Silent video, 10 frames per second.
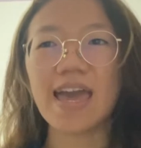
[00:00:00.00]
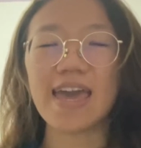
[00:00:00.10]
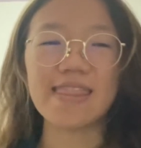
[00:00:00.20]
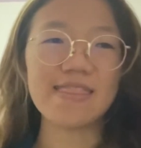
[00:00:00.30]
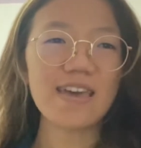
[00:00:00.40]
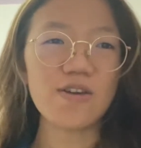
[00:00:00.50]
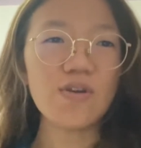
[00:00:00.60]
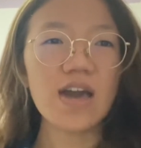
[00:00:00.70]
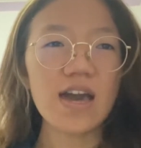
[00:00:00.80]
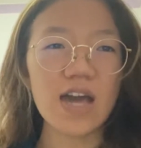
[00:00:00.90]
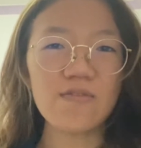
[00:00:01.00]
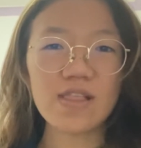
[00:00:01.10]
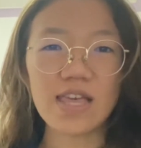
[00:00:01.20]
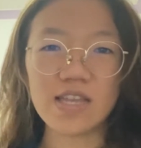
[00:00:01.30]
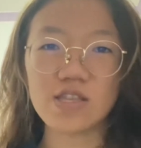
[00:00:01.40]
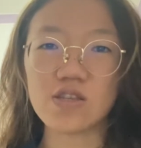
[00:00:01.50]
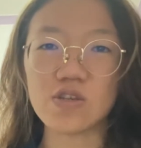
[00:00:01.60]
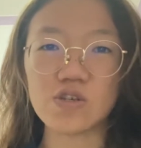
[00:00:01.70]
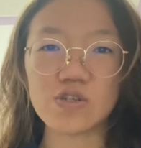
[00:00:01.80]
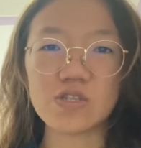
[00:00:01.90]
And now I would like
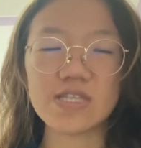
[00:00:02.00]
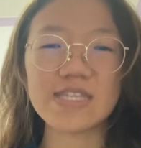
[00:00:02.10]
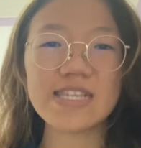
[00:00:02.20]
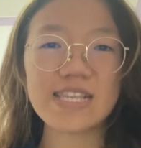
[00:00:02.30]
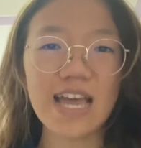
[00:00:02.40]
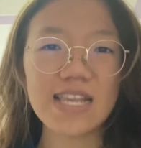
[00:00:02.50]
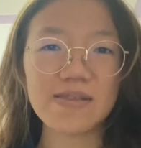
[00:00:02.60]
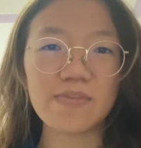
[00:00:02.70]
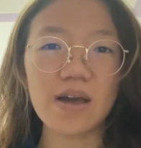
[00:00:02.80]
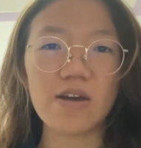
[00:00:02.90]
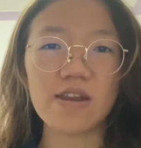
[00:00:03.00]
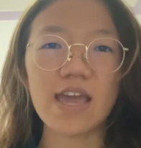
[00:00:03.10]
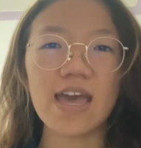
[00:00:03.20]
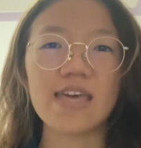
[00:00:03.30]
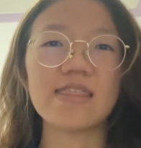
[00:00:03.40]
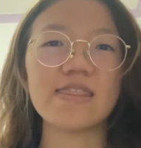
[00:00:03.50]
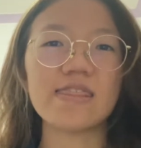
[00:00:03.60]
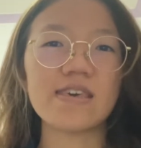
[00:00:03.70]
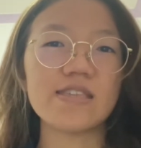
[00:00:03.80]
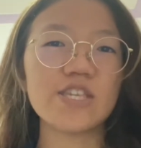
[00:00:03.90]
to discuss about
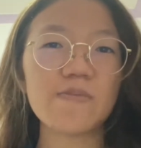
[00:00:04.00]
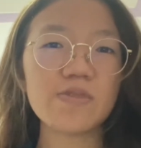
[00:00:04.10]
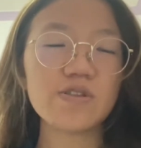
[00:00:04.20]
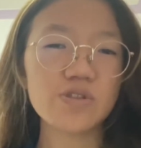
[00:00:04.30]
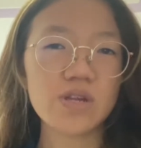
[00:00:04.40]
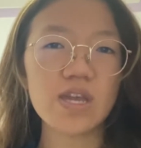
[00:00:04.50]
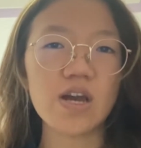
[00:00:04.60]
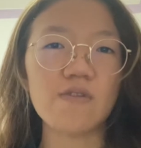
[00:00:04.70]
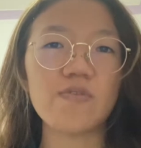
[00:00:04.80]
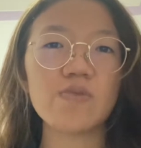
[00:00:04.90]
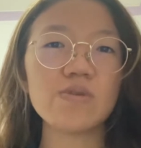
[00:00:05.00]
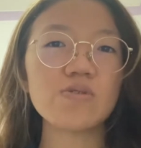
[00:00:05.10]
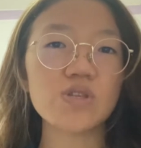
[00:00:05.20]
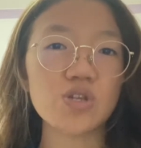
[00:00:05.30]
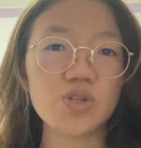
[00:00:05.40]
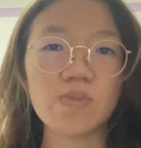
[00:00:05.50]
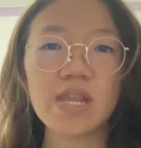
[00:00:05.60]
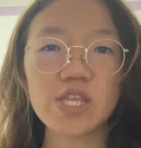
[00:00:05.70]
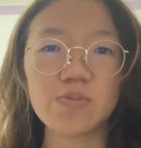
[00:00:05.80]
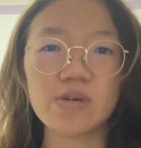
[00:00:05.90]
the chapter 3 of Human Resource
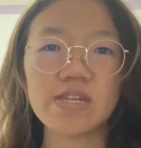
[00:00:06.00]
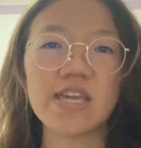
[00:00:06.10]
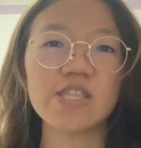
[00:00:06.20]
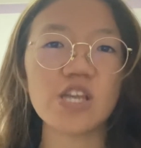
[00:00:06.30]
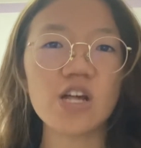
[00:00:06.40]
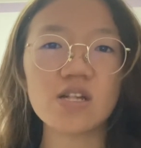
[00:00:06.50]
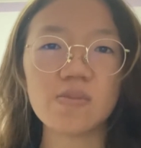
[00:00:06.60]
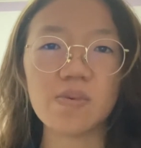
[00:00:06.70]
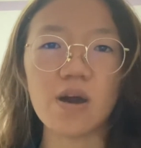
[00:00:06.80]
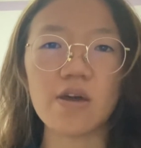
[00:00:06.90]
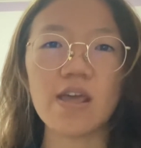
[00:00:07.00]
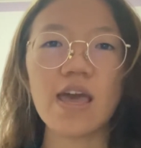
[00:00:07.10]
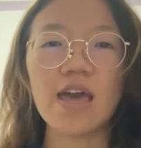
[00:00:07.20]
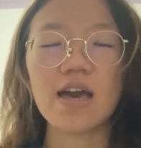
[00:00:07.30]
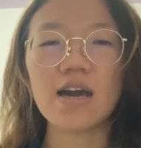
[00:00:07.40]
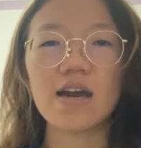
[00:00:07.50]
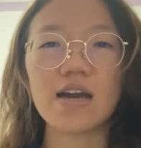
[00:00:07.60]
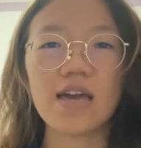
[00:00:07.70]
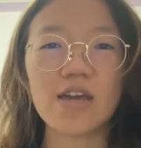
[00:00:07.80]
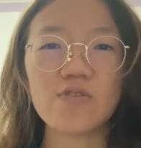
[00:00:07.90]
Management that talk about
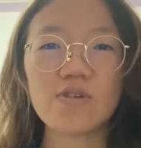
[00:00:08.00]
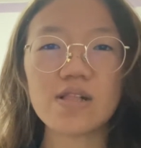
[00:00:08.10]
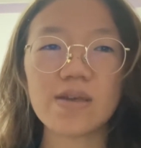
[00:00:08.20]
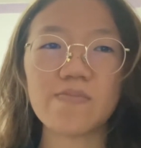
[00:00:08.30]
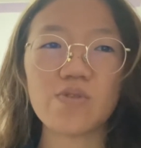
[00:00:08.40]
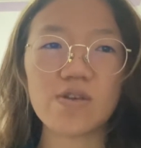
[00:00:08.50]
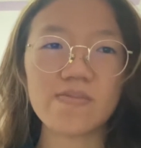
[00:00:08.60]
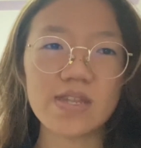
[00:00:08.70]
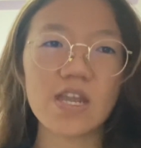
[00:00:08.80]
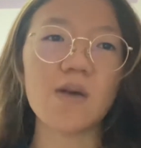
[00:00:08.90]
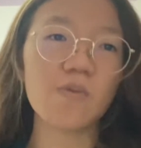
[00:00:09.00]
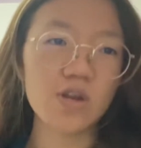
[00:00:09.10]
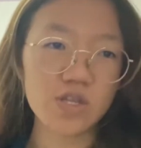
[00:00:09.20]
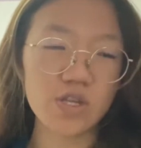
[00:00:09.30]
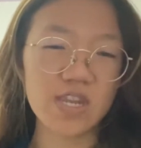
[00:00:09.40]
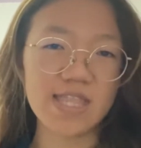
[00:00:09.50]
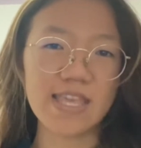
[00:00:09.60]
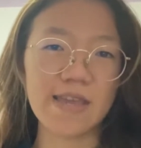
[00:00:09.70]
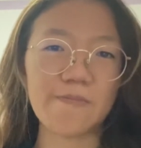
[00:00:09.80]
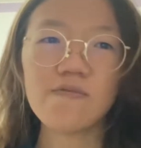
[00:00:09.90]
equal employment
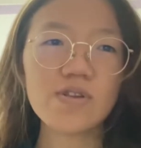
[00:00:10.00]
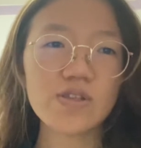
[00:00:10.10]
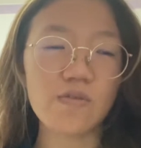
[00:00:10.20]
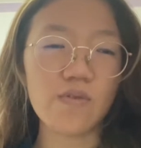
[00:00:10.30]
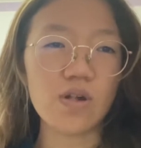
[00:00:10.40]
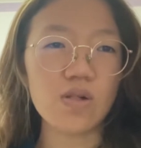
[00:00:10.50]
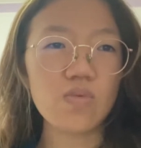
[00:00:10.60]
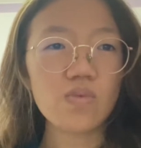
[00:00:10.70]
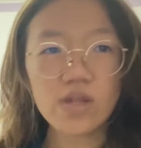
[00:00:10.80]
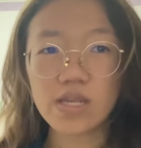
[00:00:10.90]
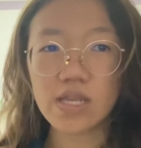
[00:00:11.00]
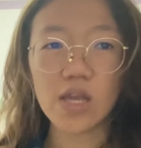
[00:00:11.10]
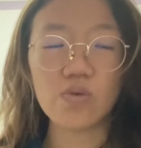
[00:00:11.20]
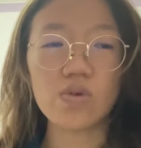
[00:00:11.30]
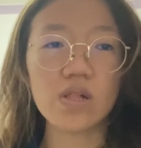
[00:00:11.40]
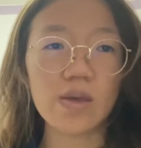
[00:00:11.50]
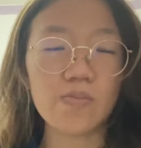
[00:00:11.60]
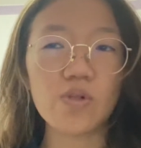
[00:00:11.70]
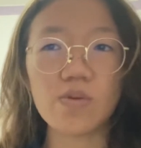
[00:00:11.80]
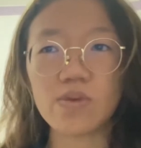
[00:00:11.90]
opportunity. First of all, what is equal
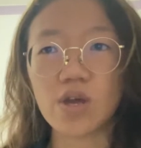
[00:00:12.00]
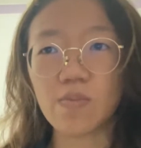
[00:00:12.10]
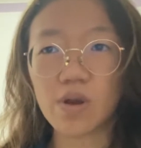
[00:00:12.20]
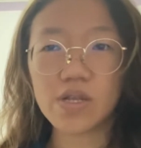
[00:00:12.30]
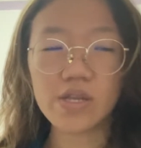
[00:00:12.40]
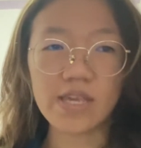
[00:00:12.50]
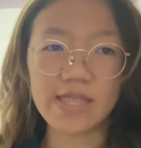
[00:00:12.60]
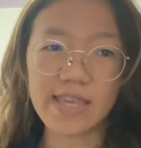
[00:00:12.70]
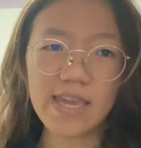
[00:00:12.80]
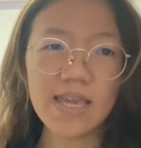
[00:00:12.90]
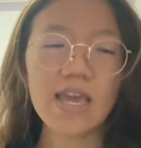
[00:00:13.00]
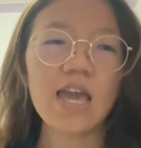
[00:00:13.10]
employment opportunity?